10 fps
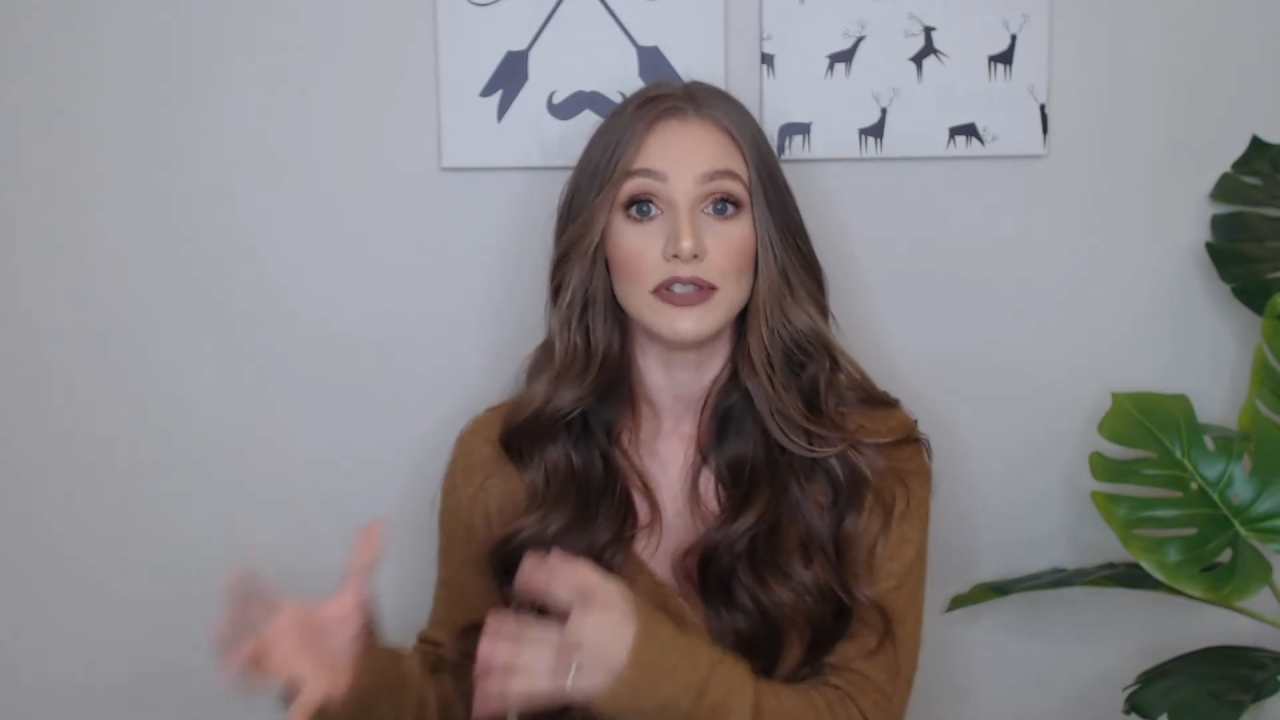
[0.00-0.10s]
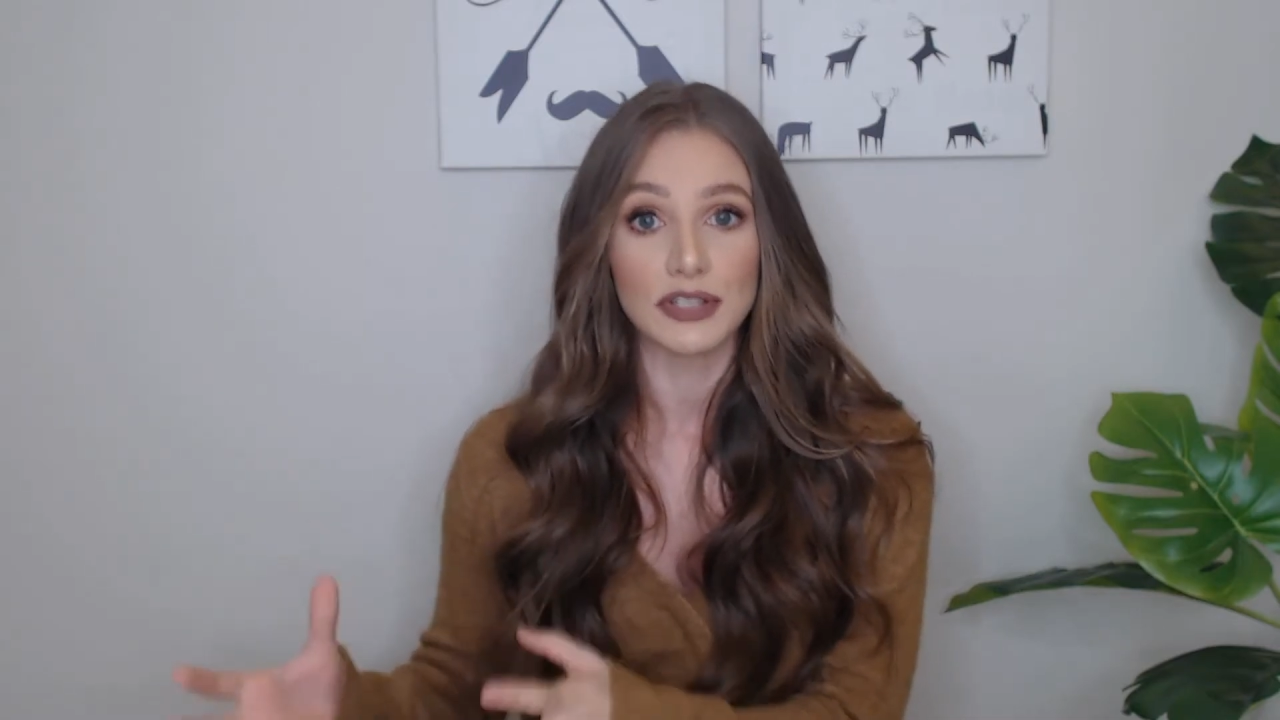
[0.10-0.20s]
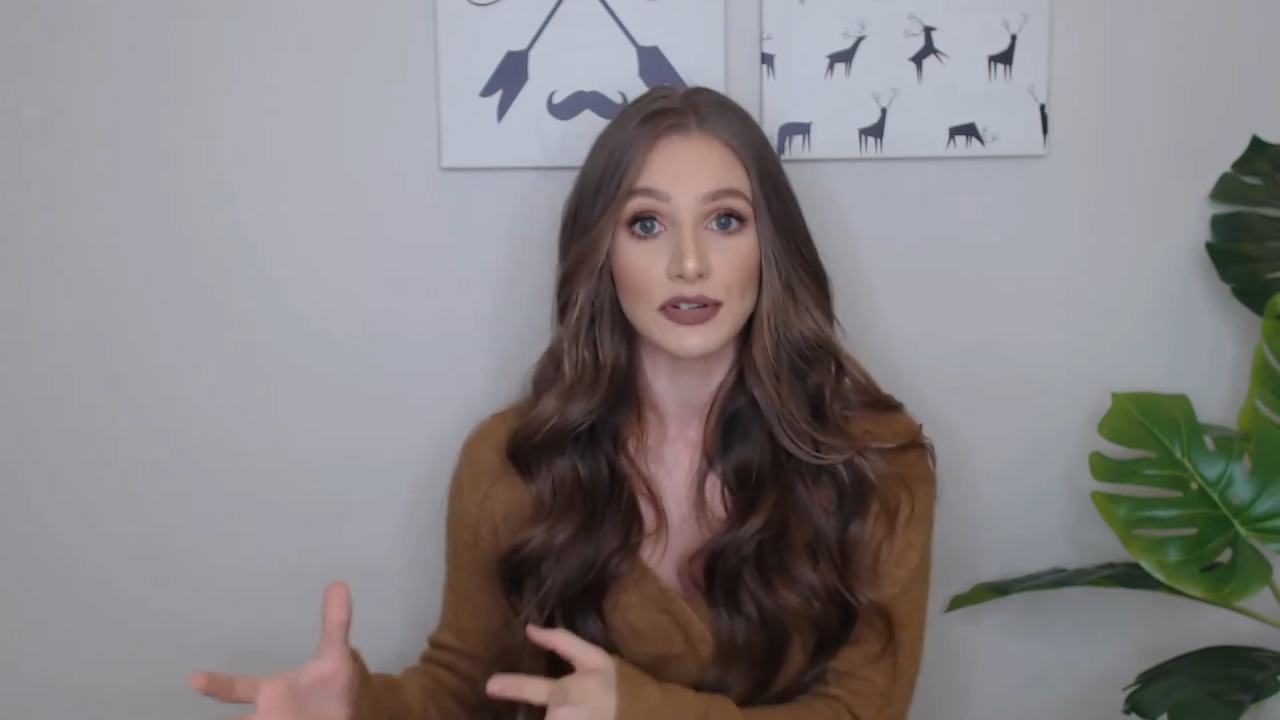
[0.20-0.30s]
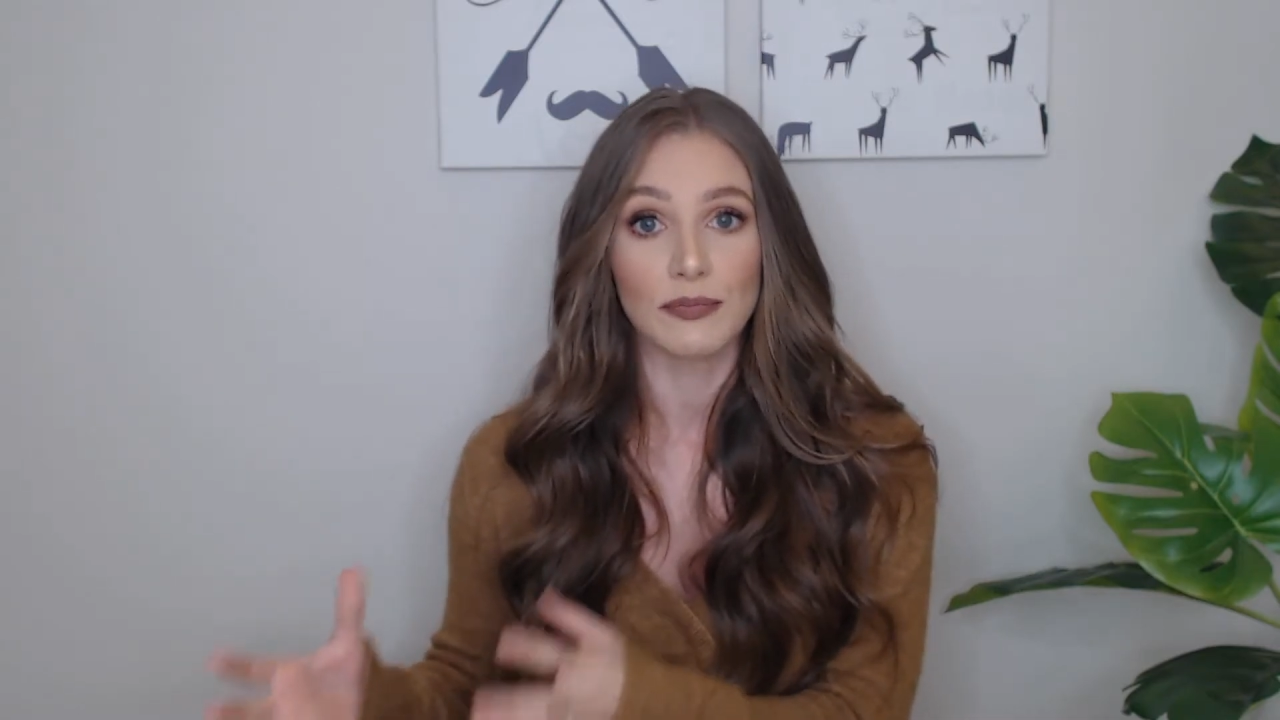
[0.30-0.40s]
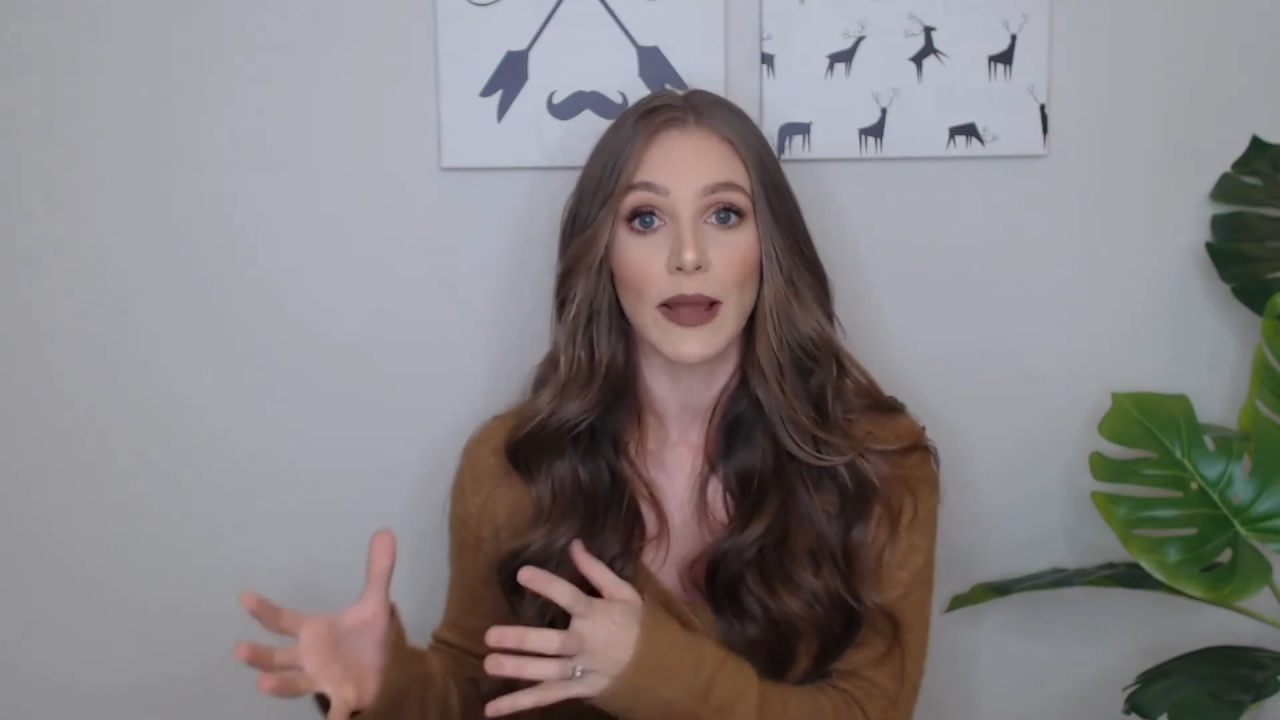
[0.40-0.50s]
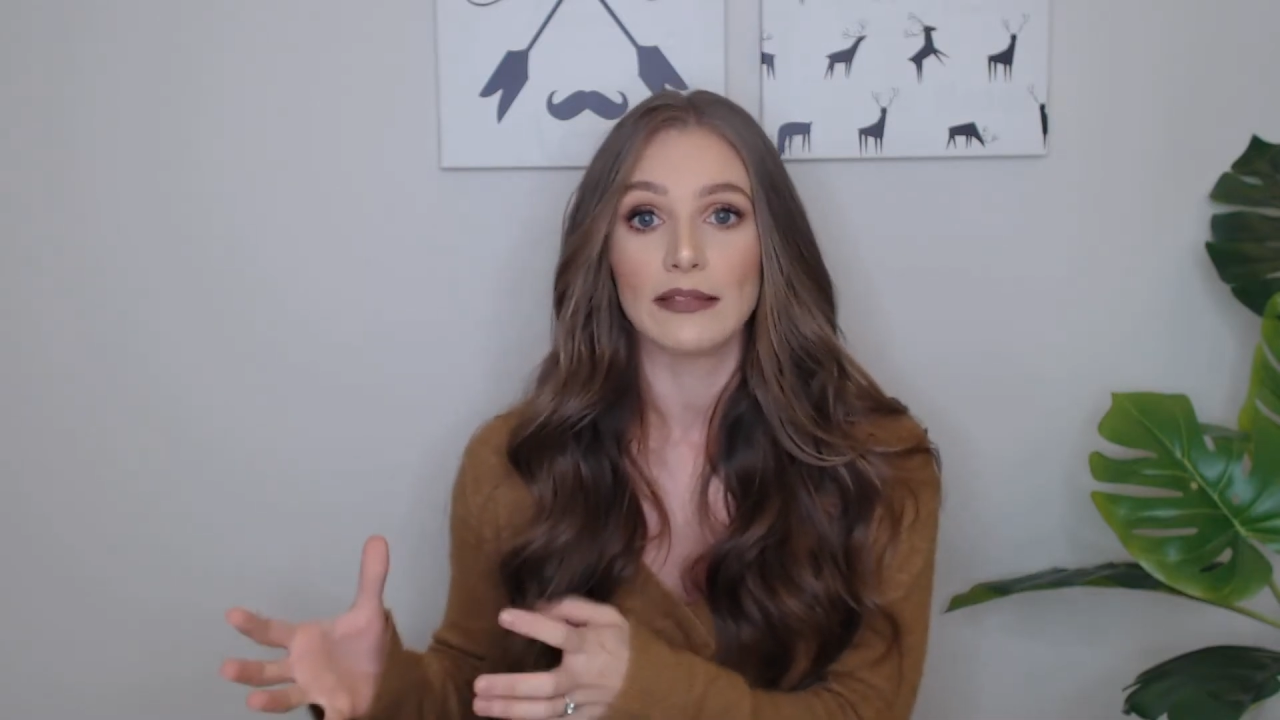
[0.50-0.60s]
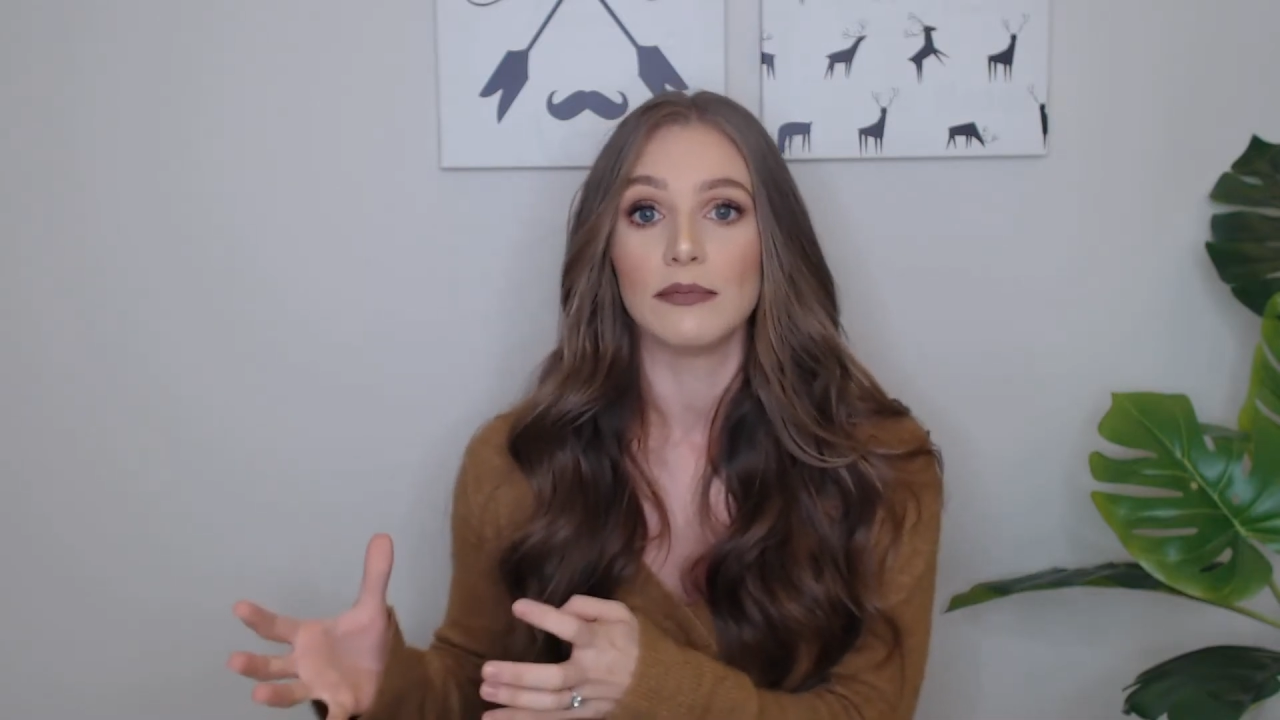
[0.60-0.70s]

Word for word: do buy